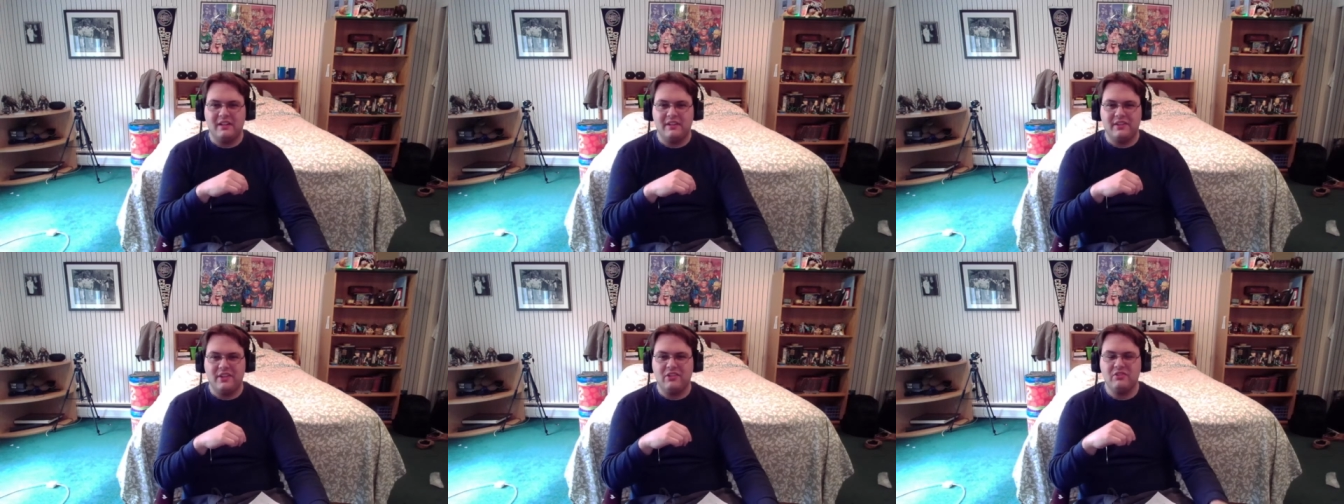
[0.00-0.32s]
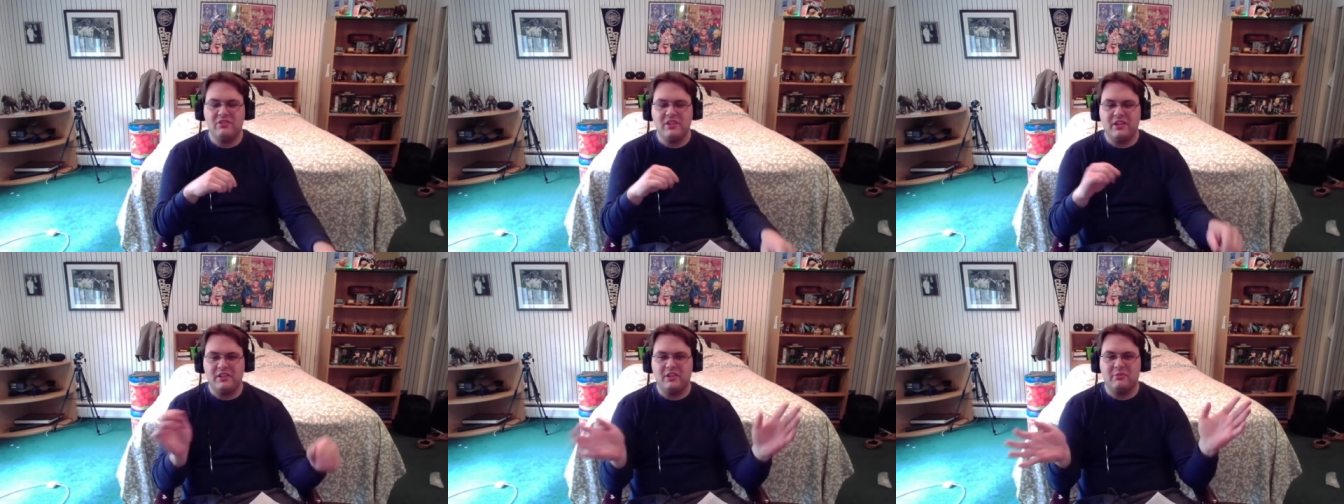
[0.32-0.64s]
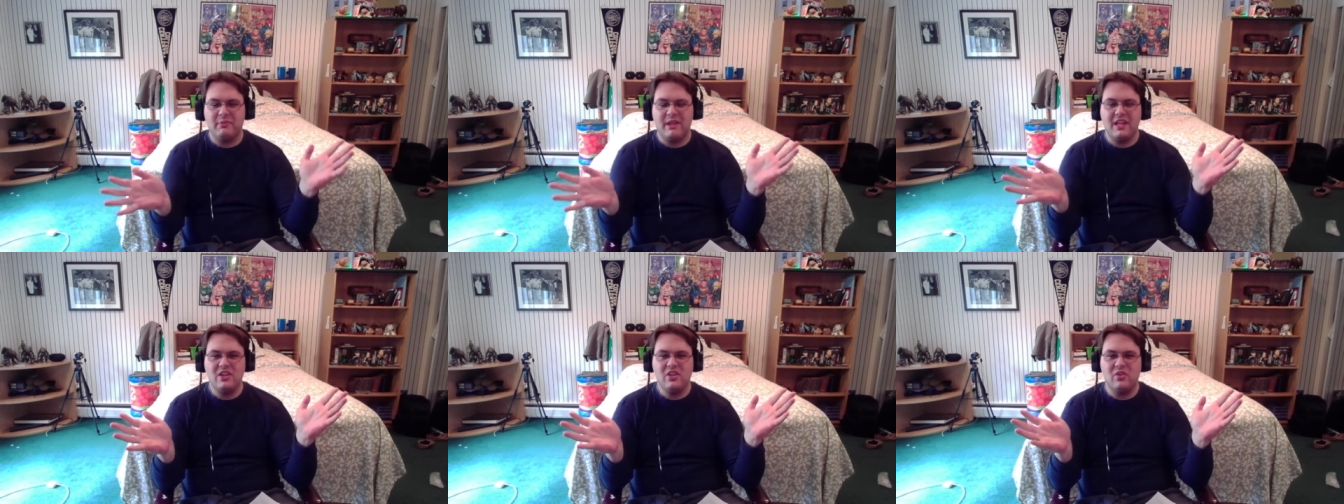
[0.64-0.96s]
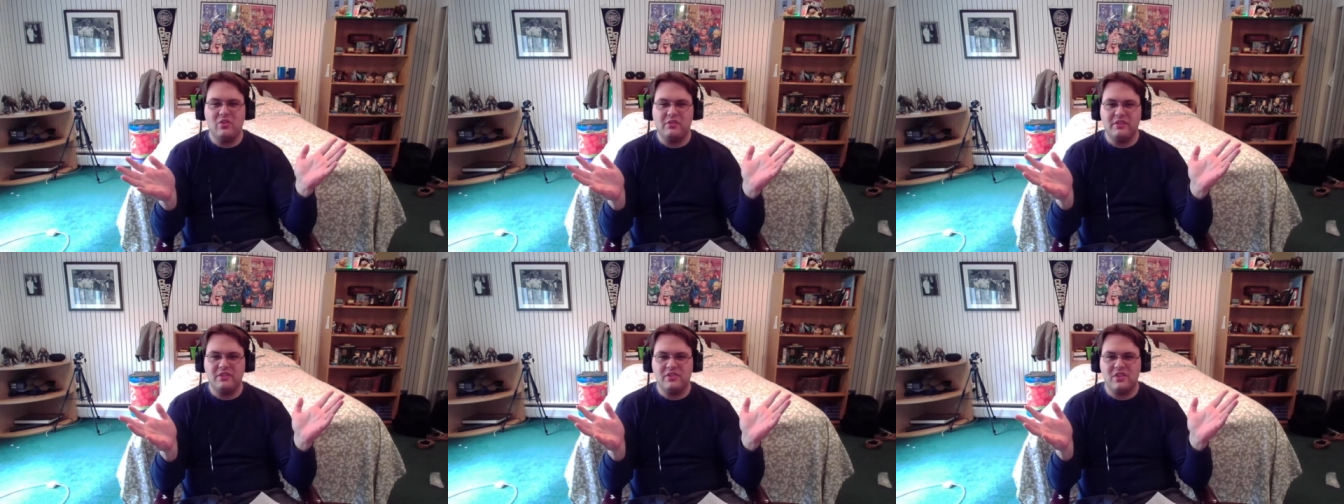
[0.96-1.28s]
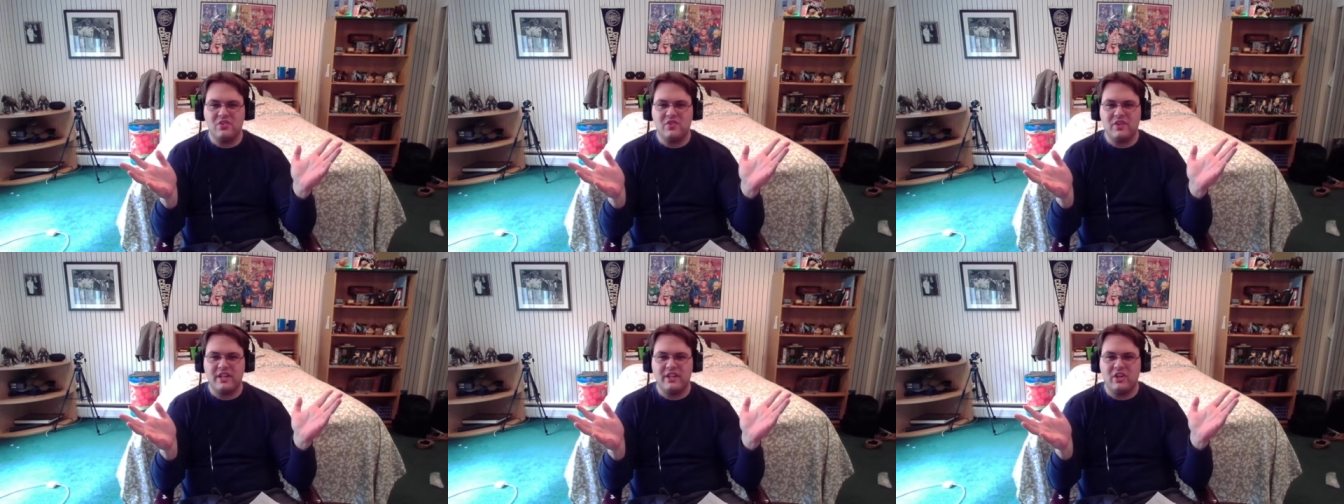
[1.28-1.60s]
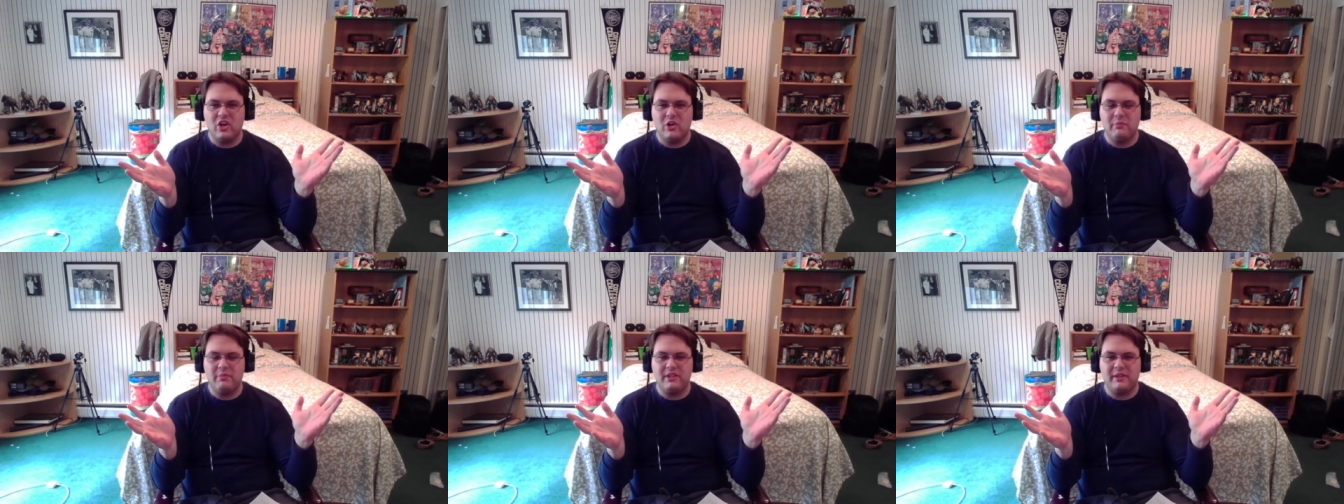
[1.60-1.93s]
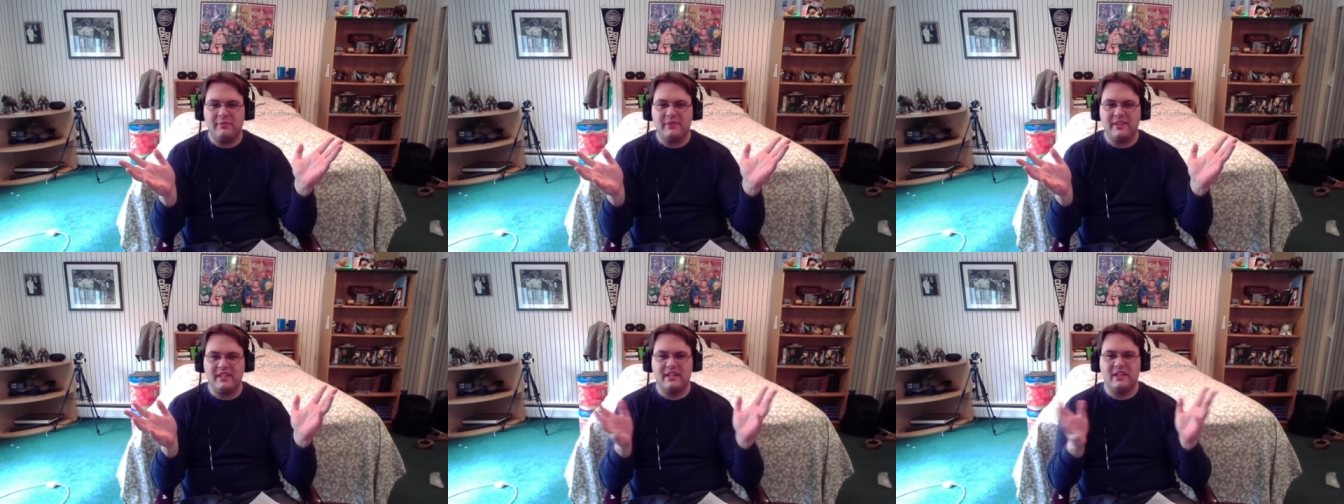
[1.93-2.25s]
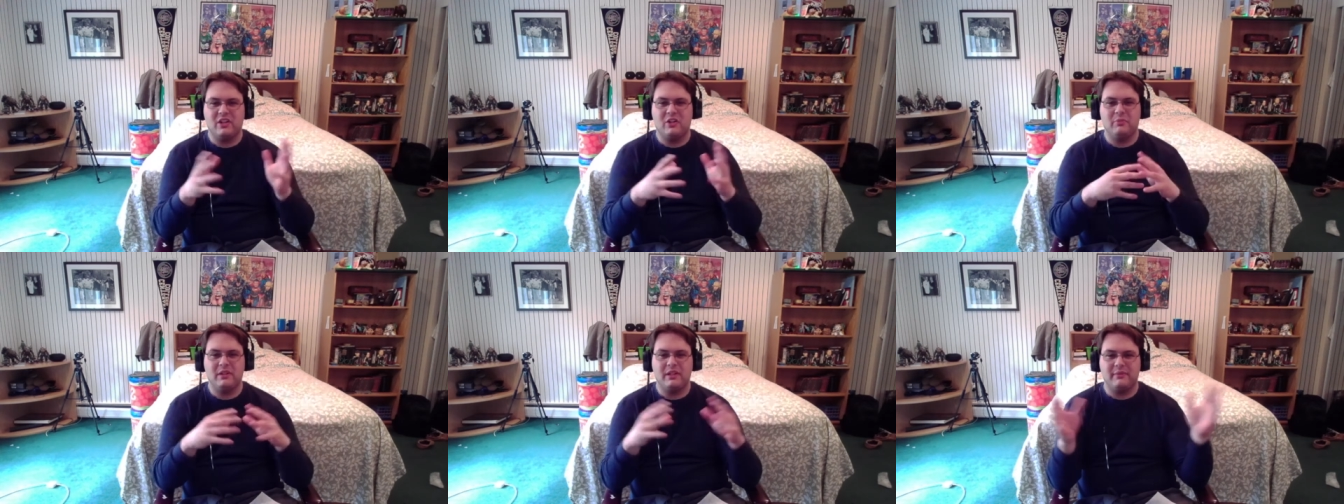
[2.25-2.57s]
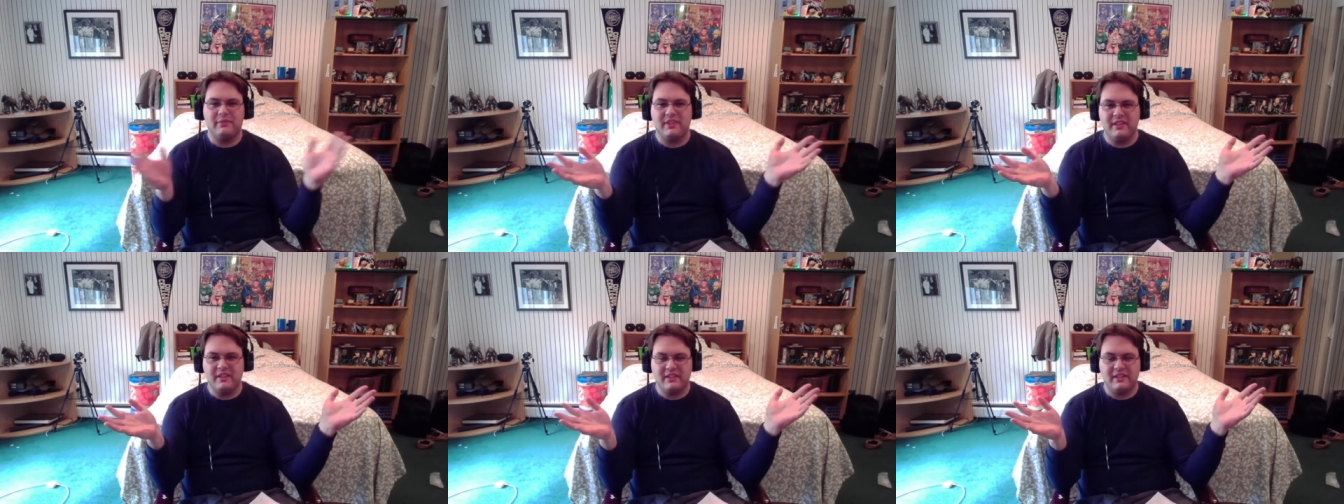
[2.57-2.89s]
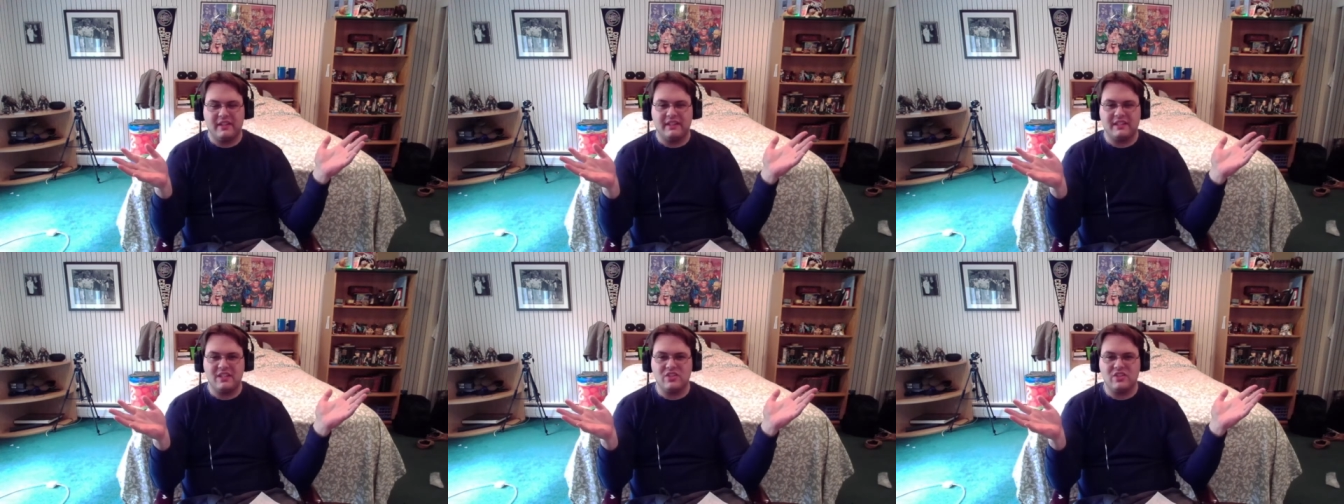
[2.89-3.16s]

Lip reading: Their main goal is to try to open up the